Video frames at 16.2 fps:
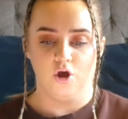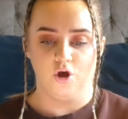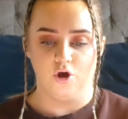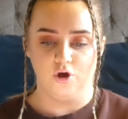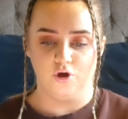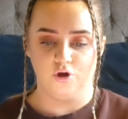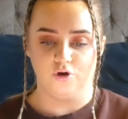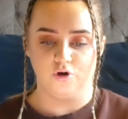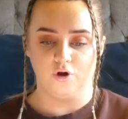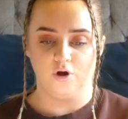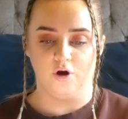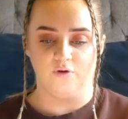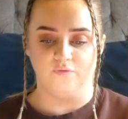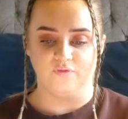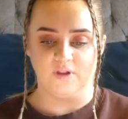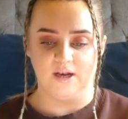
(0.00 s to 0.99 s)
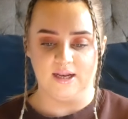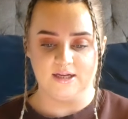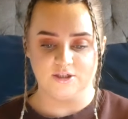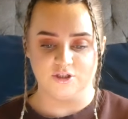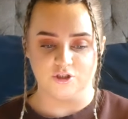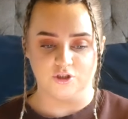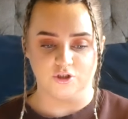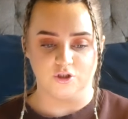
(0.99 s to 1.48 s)
heard of the
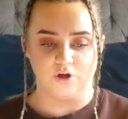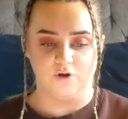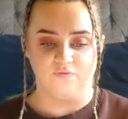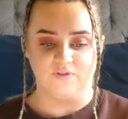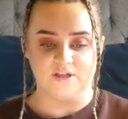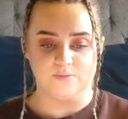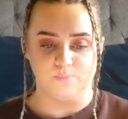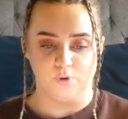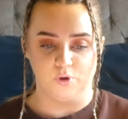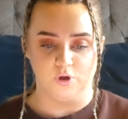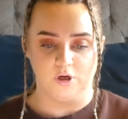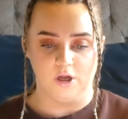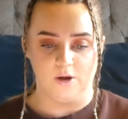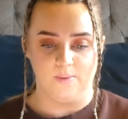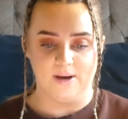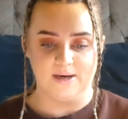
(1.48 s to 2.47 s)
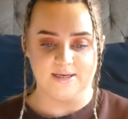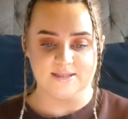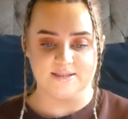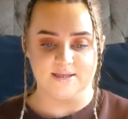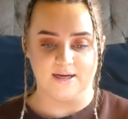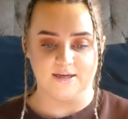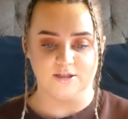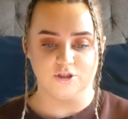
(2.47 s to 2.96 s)
legend of this bungalow and
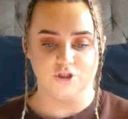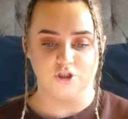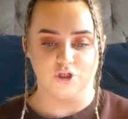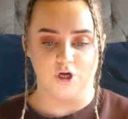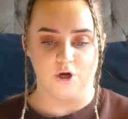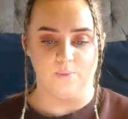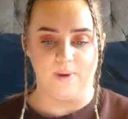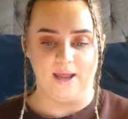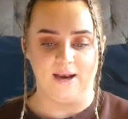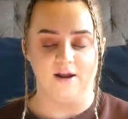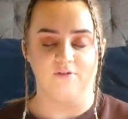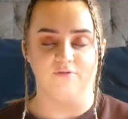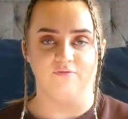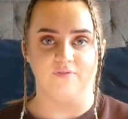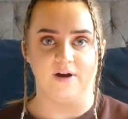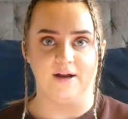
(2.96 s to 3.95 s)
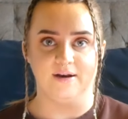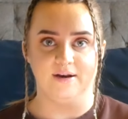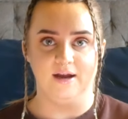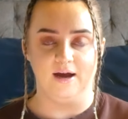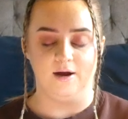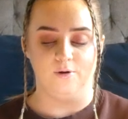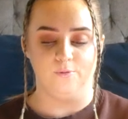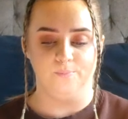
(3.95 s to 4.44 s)
decided to go in and find
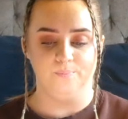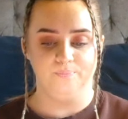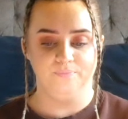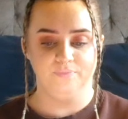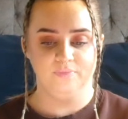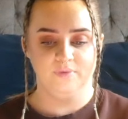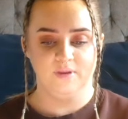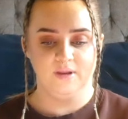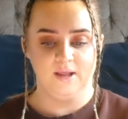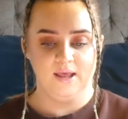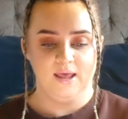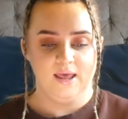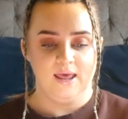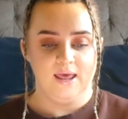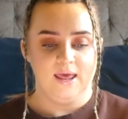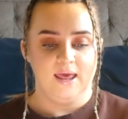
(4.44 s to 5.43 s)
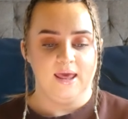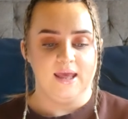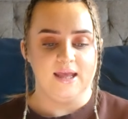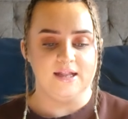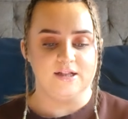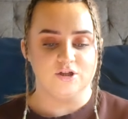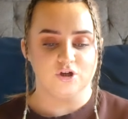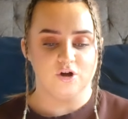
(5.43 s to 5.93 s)
out.
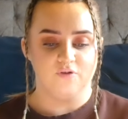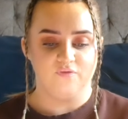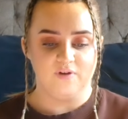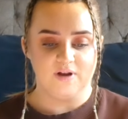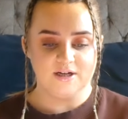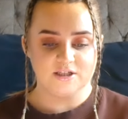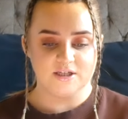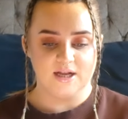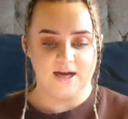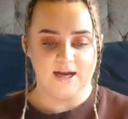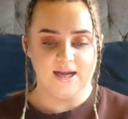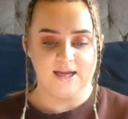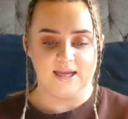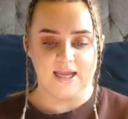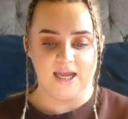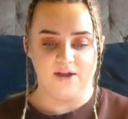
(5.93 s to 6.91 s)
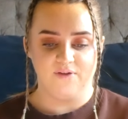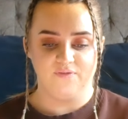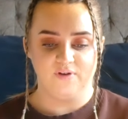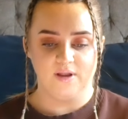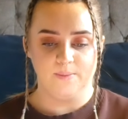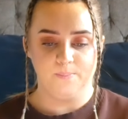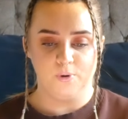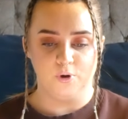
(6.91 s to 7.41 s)
He took a flashlight and
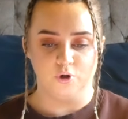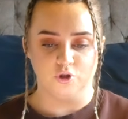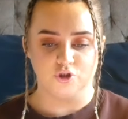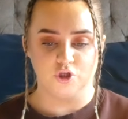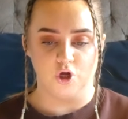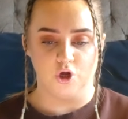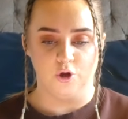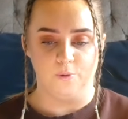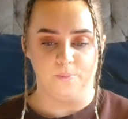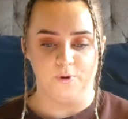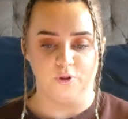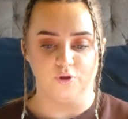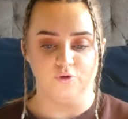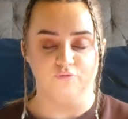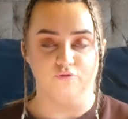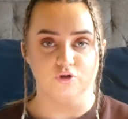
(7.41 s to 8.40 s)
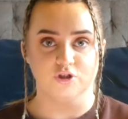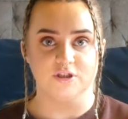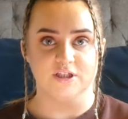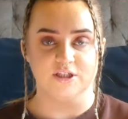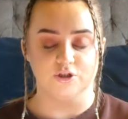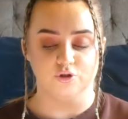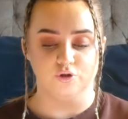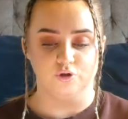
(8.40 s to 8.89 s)
carefully pushed open the
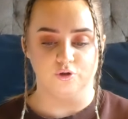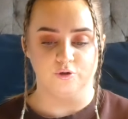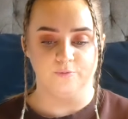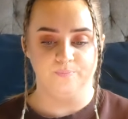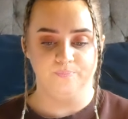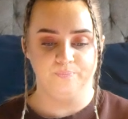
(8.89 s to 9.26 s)
rusty door.